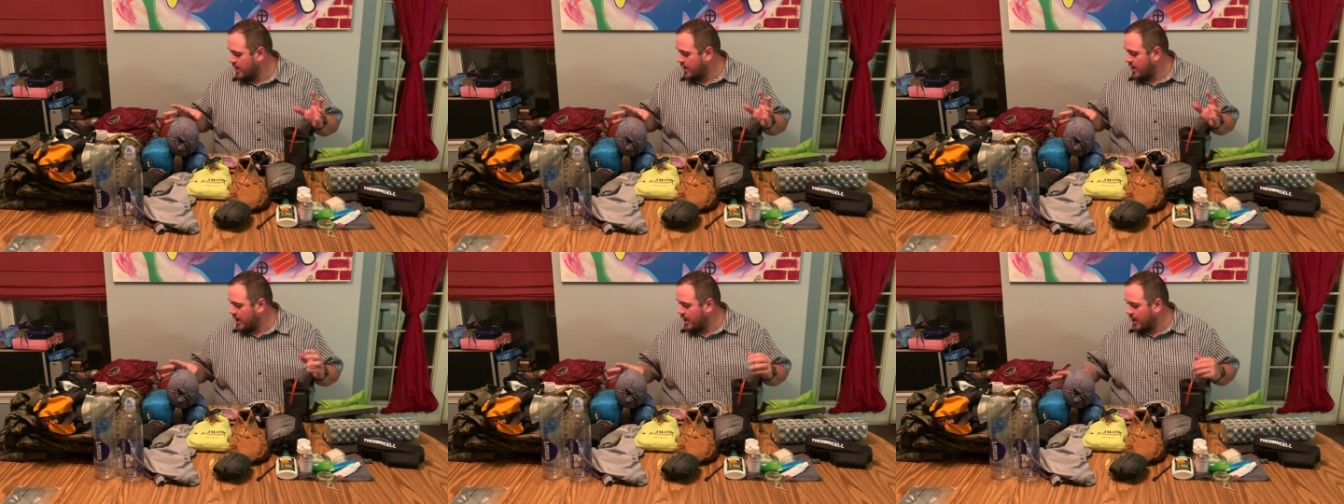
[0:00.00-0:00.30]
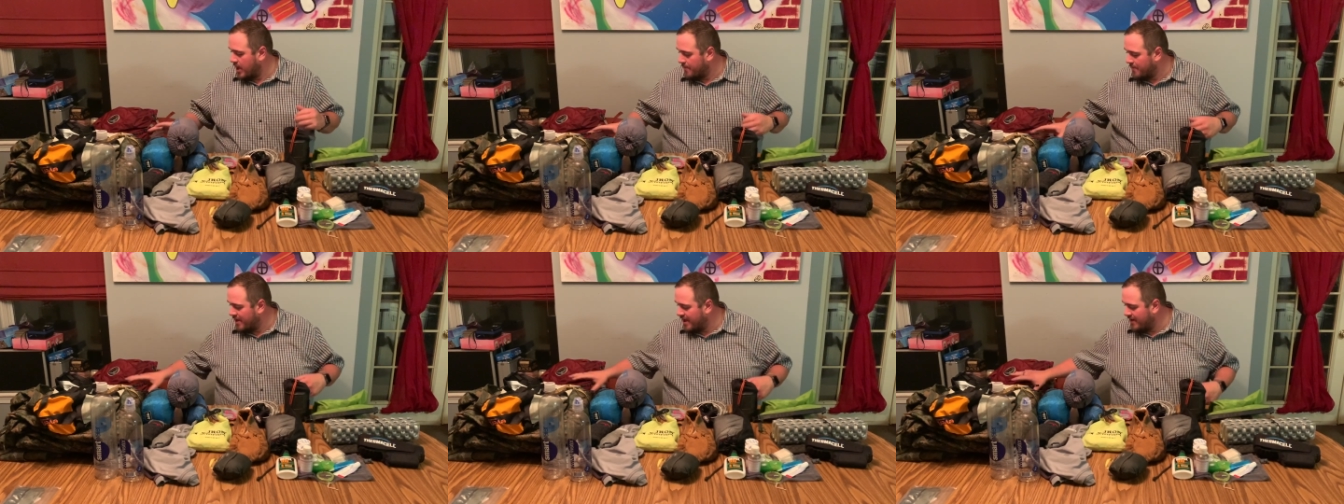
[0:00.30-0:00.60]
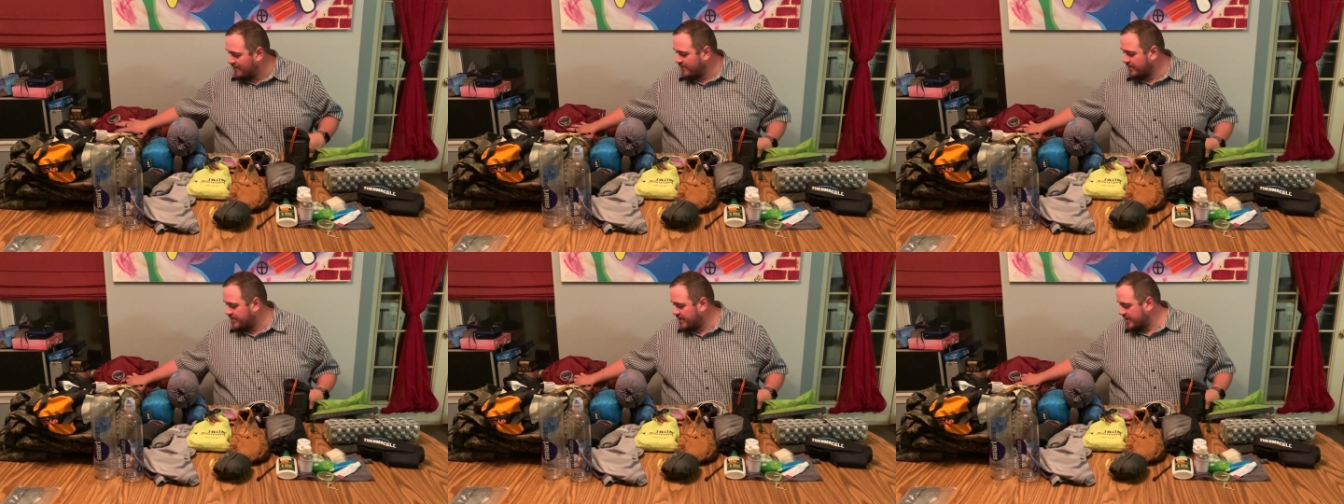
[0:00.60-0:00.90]

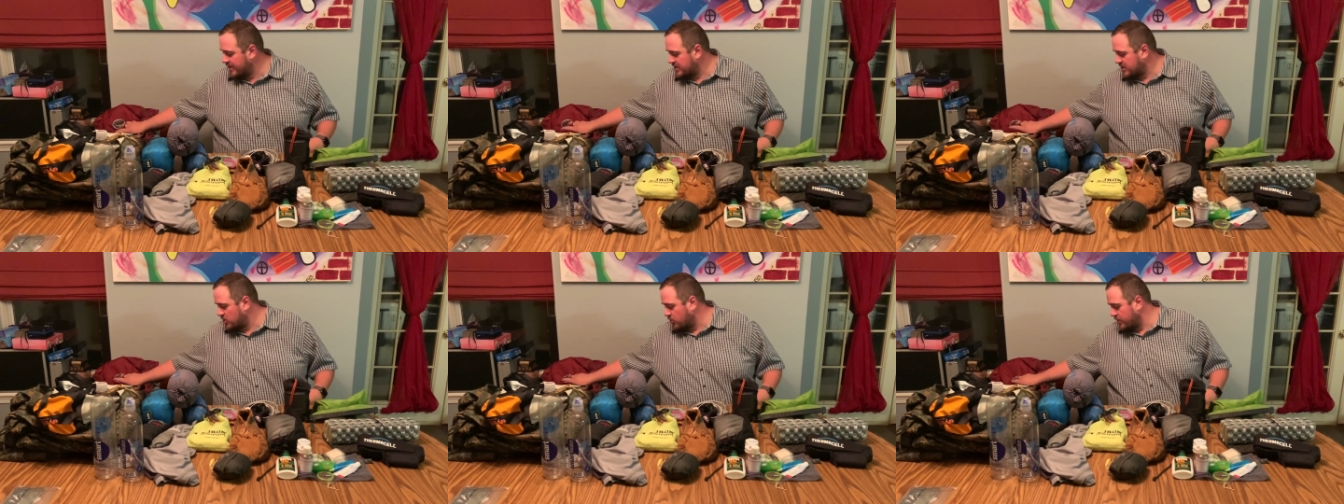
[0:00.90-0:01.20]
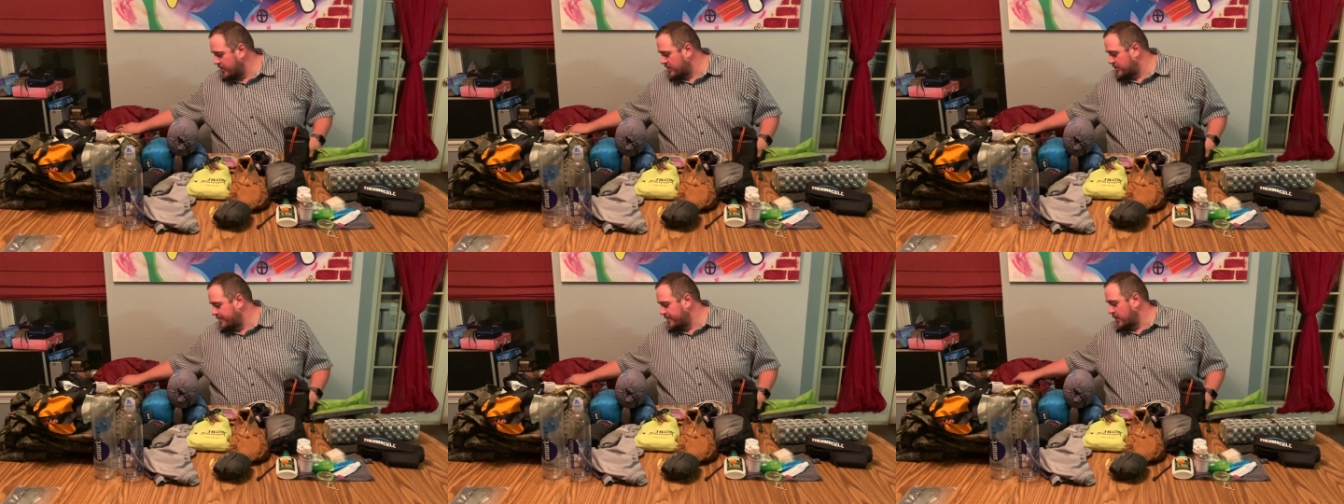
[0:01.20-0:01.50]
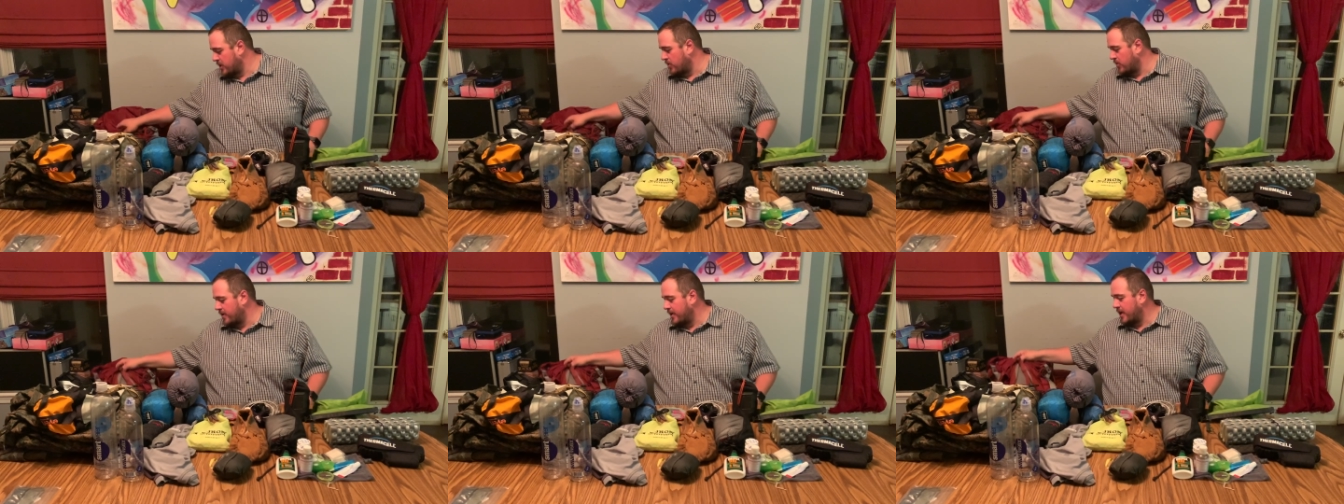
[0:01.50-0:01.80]
Everything's going to be
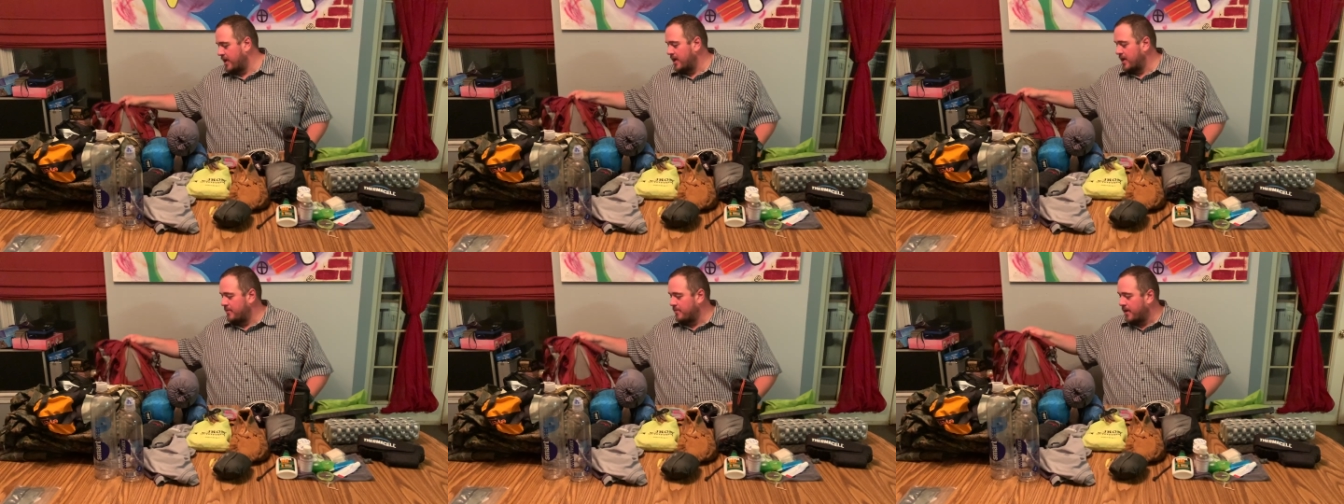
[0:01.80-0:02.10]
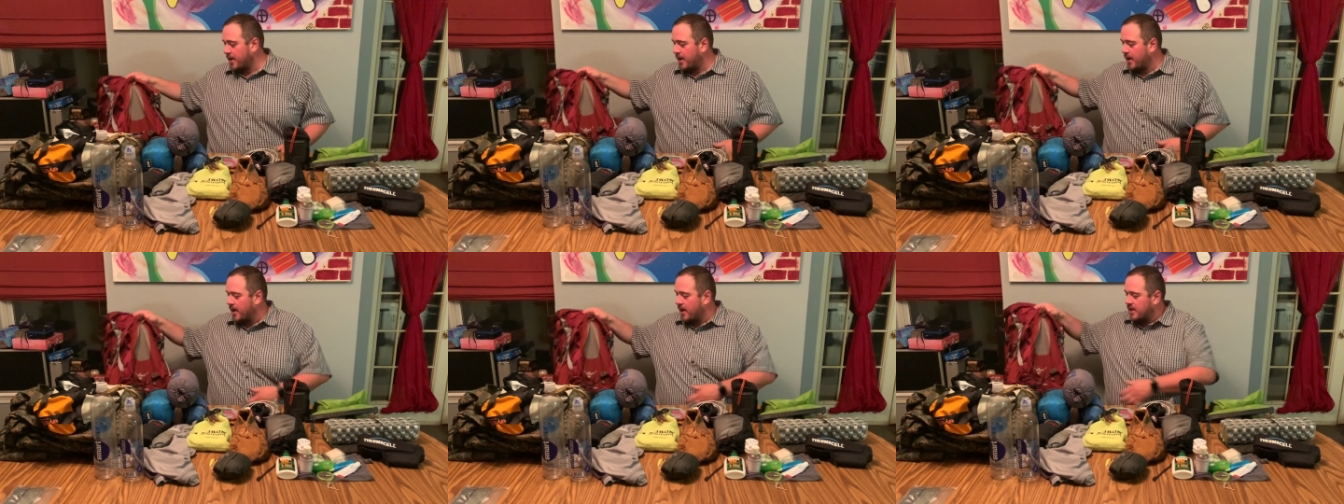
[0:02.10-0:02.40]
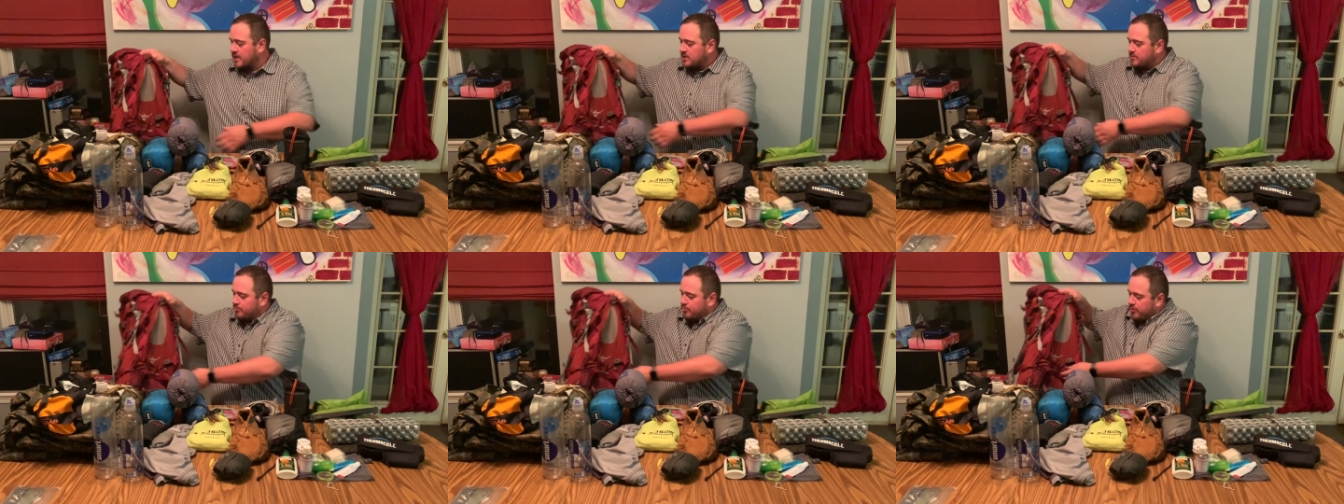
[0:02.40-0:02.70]
going in my
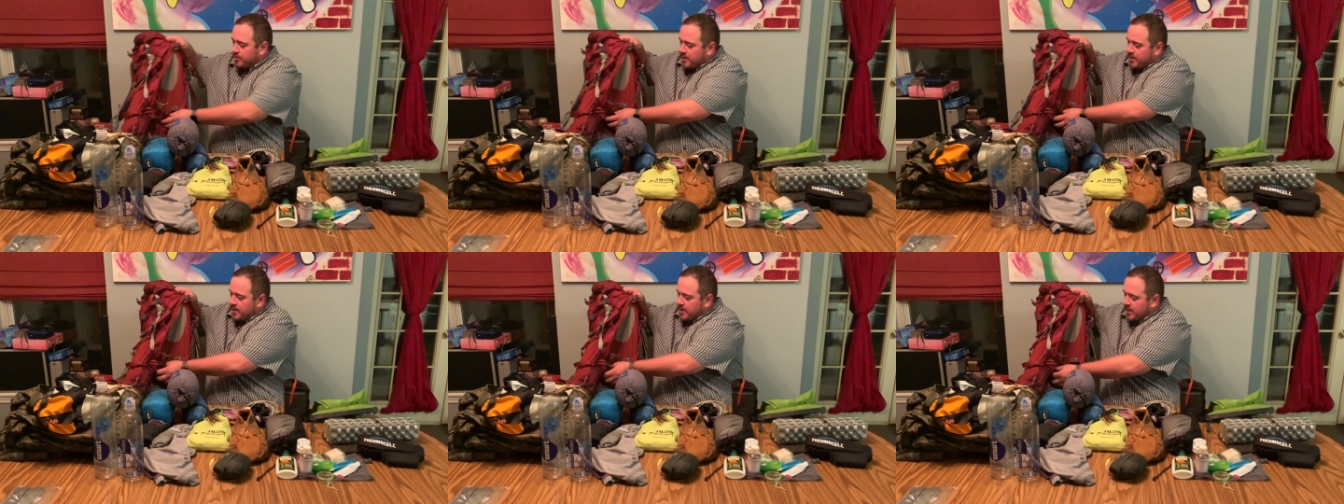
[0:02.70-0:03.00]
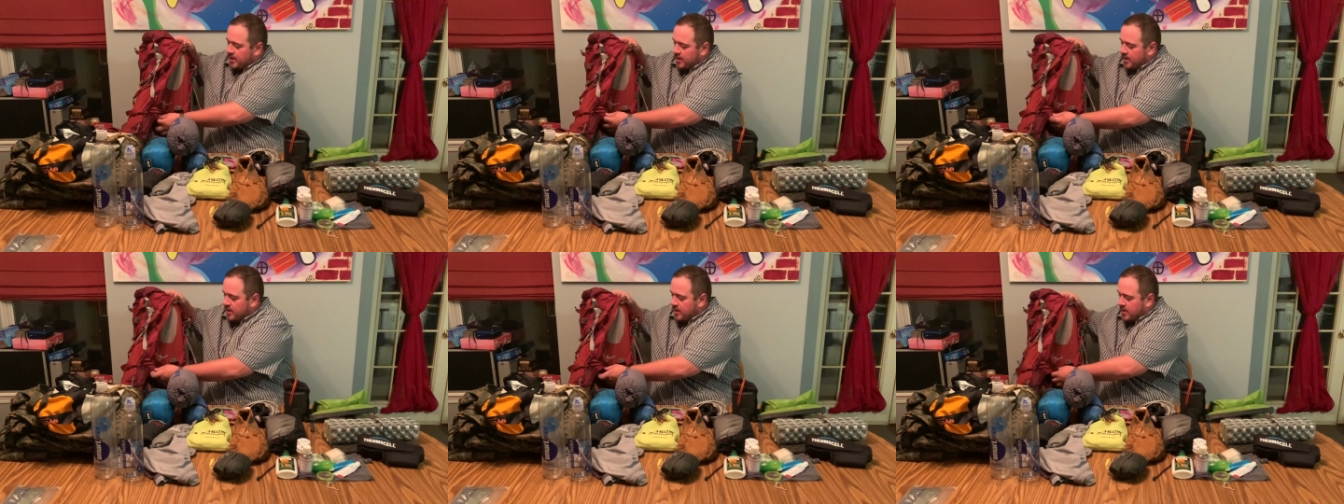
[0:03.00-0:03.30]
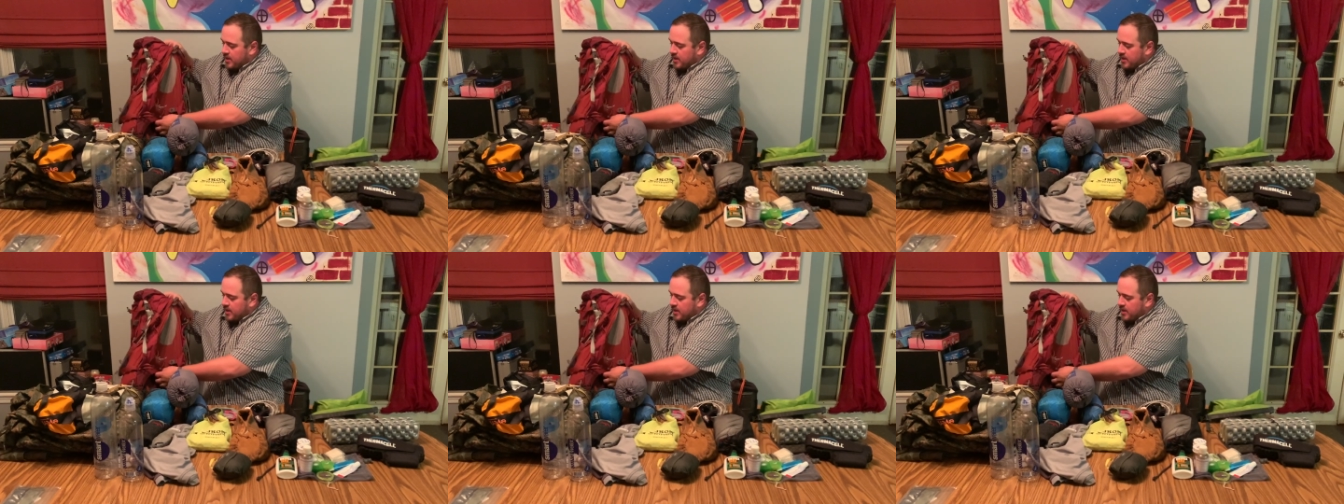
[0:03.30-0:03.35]
Osprey